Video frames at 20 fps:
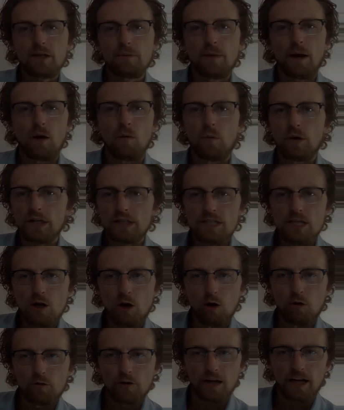about what is the
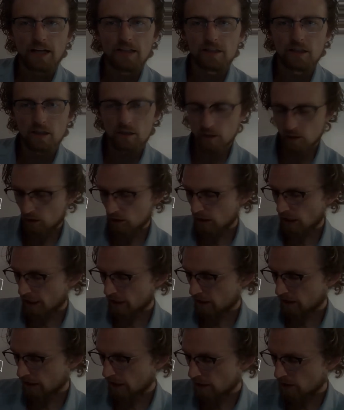overhead going to look
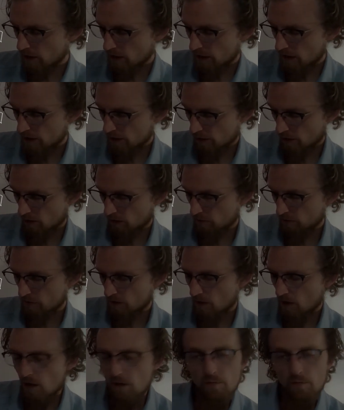like on each of these terms.